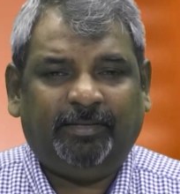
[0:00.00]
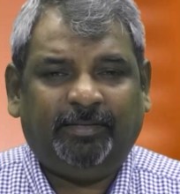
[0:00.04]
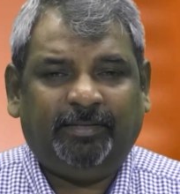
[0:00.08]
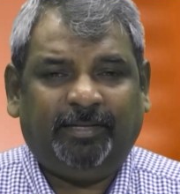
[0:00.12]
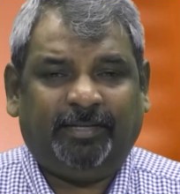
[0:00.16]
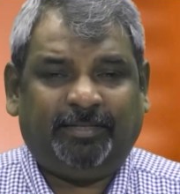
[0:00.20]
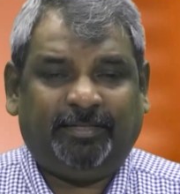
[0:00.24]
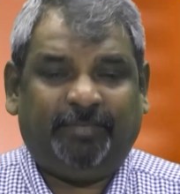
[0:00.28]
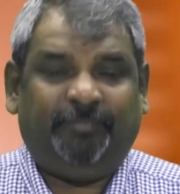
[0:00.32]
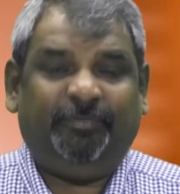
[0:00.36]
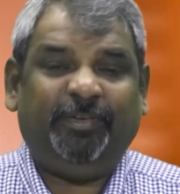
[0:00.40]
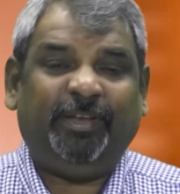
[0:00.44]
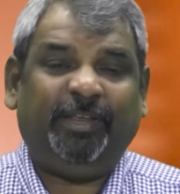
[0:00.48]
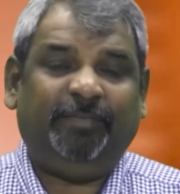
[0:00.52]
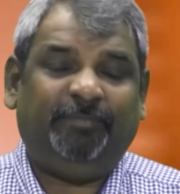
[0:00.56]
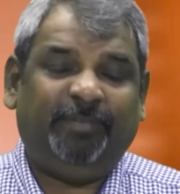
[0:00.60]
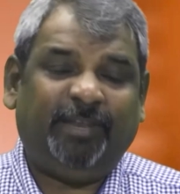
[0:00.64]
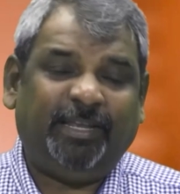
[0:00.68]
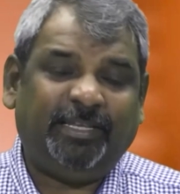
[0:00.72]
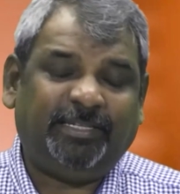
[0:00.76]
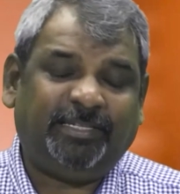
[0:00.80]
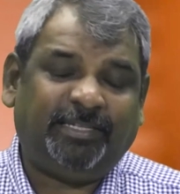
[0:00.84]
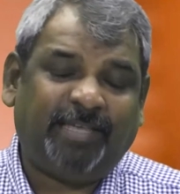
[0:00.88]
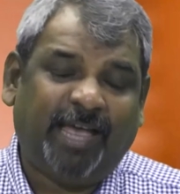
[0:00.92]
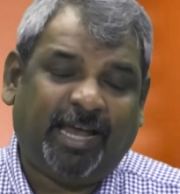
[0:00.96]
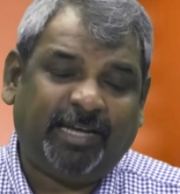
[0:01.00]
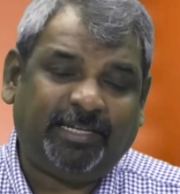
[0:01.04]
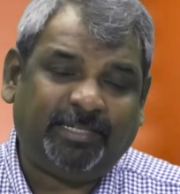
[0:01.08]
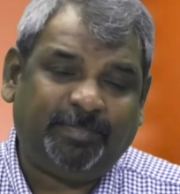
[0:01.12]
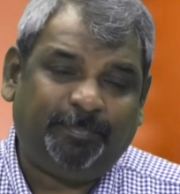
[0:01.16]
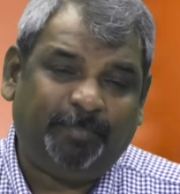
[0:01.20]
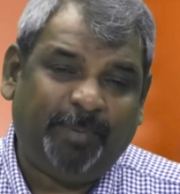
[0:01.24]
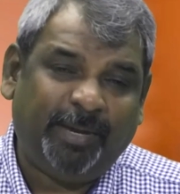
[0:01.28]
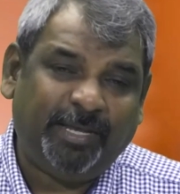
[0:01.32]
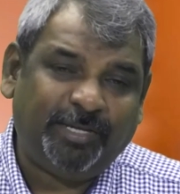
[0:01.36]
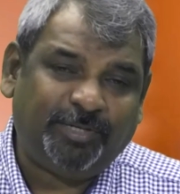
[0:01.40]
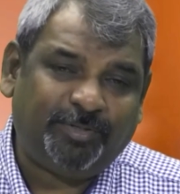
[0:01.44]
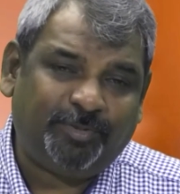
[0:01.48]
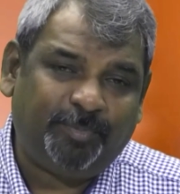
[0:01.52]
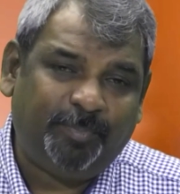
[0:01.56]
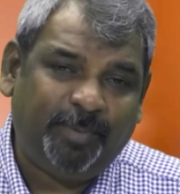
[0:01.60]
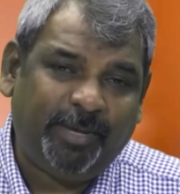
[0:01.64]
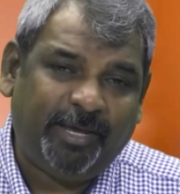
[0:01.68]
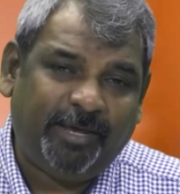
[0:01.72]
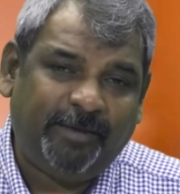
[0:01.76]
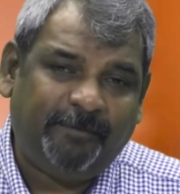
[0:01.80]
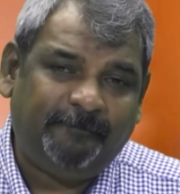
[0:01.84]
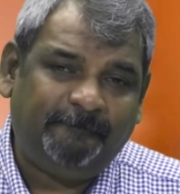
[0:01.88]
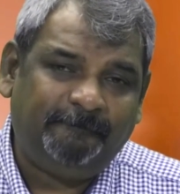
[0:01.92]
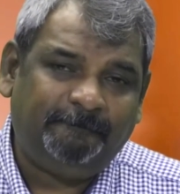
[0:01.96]
That's a very, very sad place to
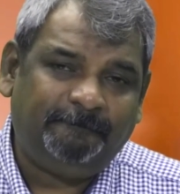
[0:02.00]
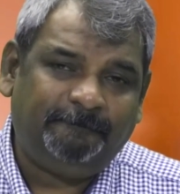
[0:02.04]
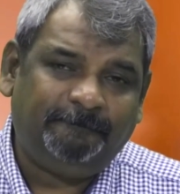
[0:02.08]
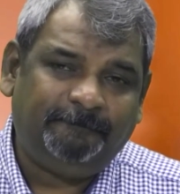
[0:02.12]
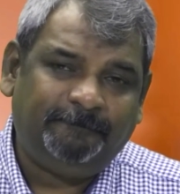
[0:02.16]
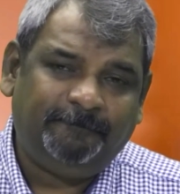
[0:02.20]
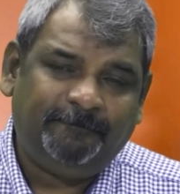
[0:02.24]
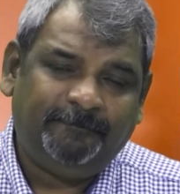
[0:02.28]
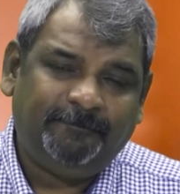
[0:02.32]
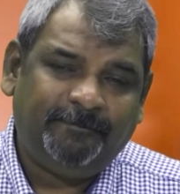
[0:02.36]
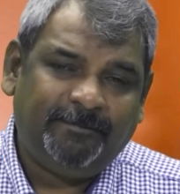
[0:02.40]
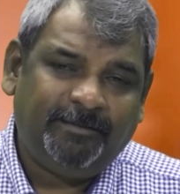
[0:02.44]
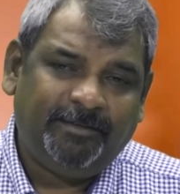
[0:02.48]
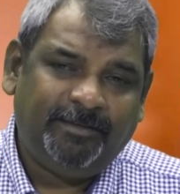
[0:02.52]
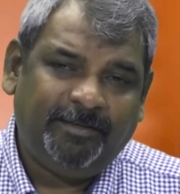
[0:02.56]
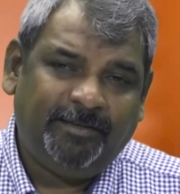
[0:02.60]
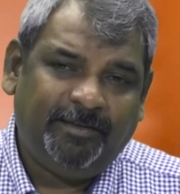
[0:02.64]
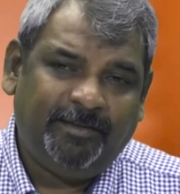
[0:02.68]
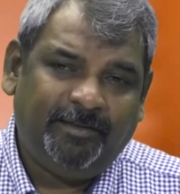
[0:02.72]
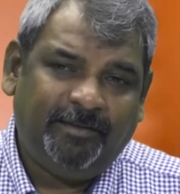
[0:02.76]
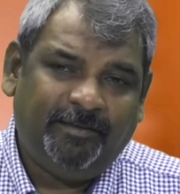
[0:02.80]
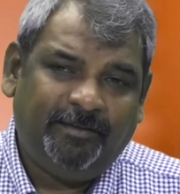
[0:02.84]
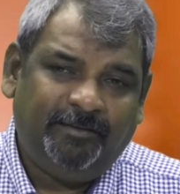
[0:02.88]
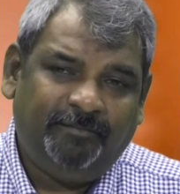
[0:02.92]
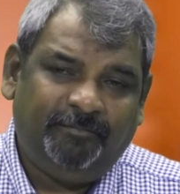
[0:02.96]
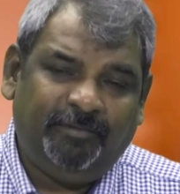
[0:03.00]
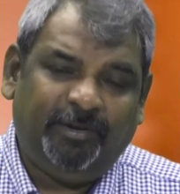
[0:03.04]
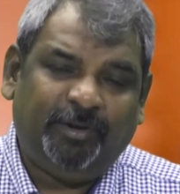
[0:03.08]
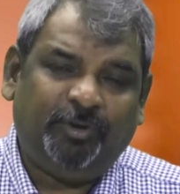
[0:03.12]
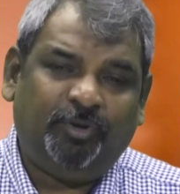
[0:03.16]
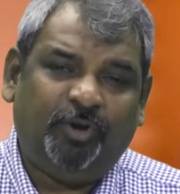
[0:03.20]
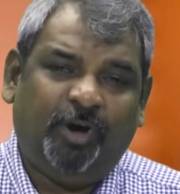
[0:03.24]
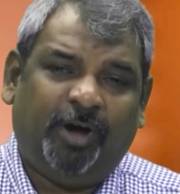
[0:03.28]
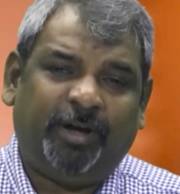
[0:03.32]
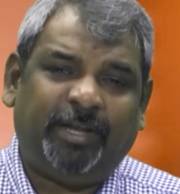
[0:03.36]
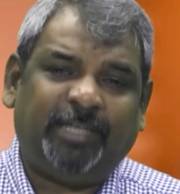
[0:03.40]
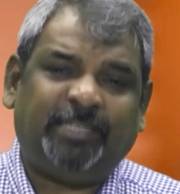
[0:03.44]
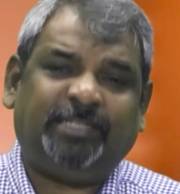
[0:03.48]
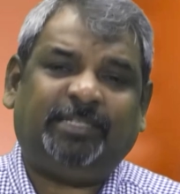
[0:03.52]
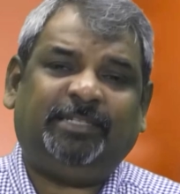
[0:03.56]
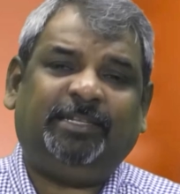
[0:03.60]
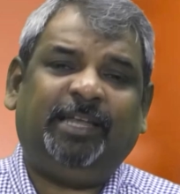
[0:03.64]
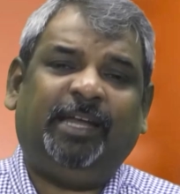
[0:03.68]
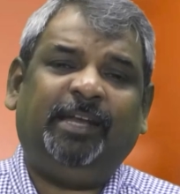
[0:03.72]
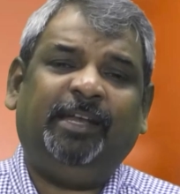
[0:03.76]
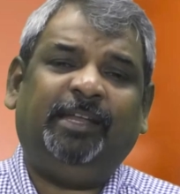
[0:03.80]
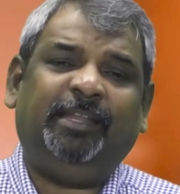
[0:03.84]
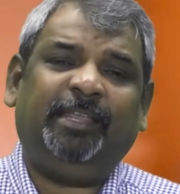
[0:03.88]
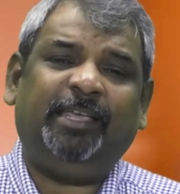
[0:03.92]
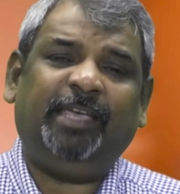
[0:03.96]
be. When God has
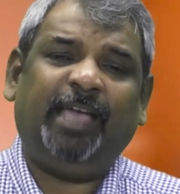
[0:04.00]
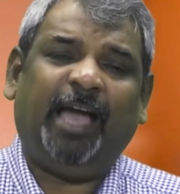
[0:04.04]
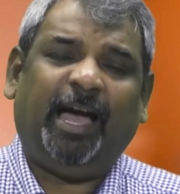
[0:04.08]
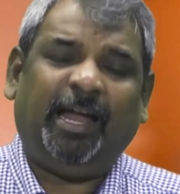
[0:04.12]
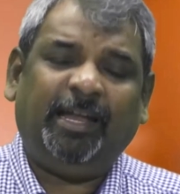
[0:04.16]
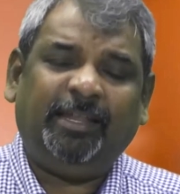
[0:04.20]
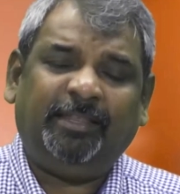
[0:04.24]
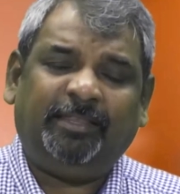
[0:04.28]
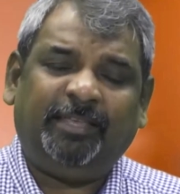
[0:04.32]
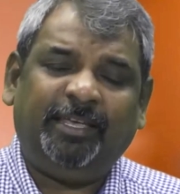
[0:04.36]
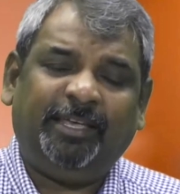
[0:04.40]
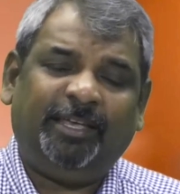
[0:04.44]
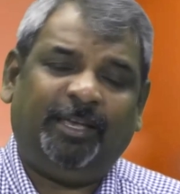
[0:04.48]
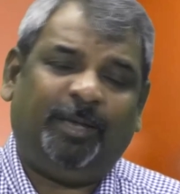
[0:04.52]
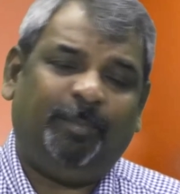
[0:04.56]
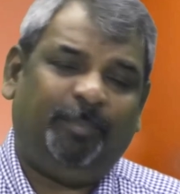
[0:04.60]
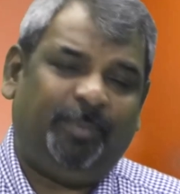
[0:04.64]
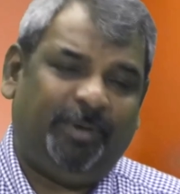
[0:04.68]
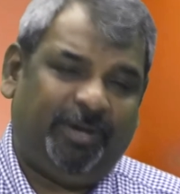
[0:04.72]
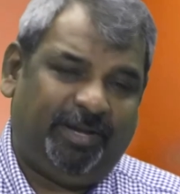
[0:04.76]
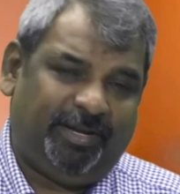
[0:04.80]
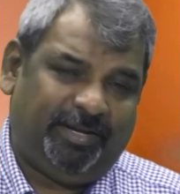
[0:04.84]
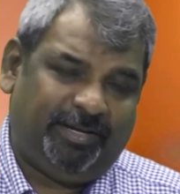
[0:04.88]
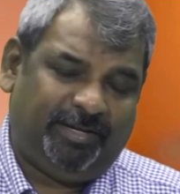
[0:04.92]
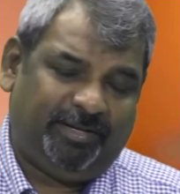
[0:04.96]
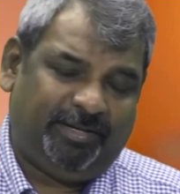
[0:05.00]
done the unthinkable